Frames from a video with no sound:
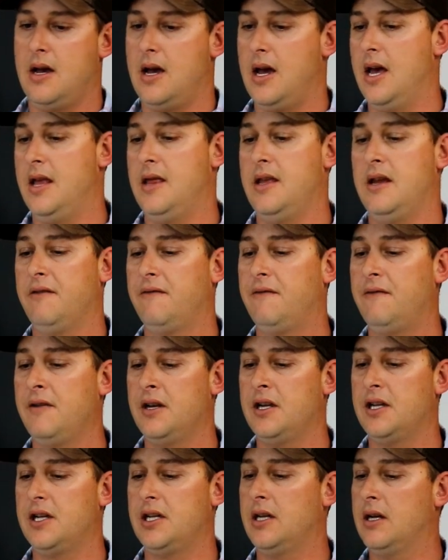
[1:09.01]
and then
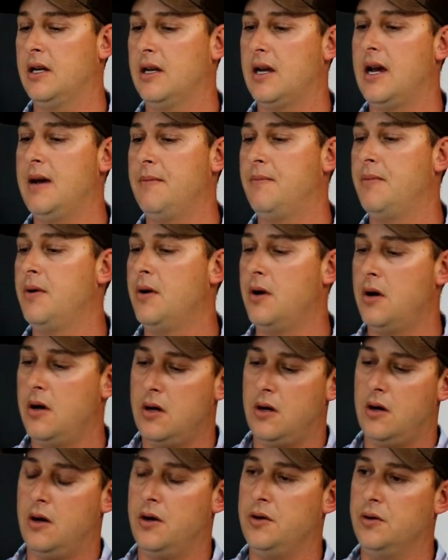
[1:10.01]
finishing up
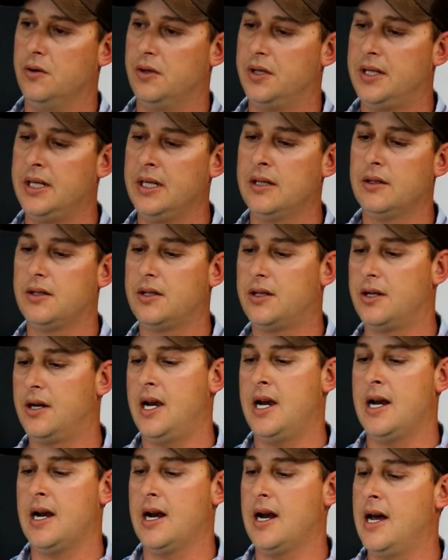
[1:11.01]
on your single
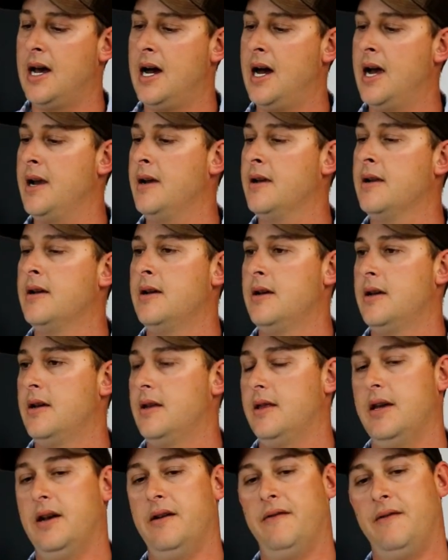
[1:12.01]
strand line
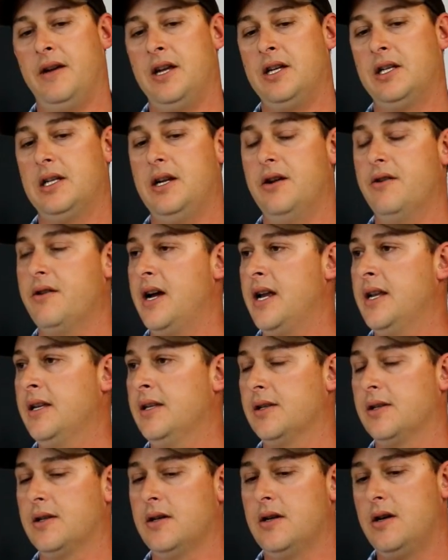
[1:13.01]
that eventually
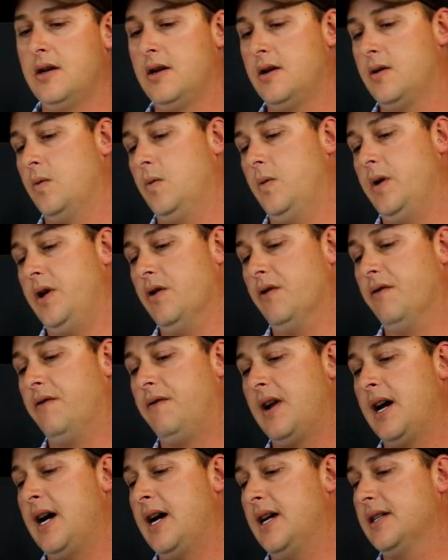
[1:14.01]
runs where your
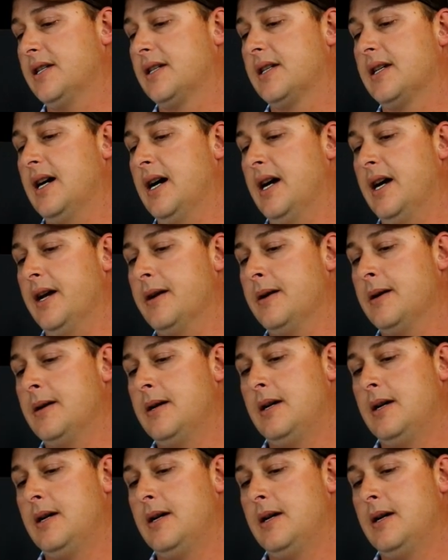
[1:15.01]
fly is tied,